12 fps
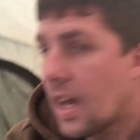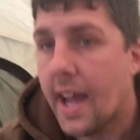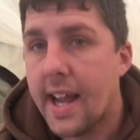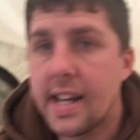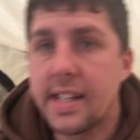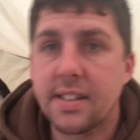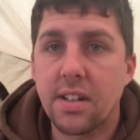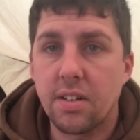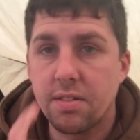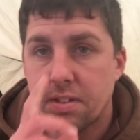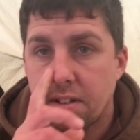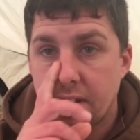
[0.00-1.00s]
Hayley's
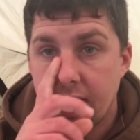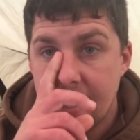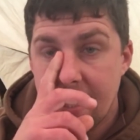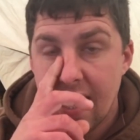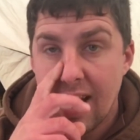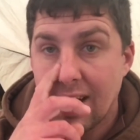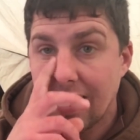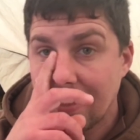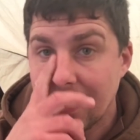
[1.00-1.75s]
gone to the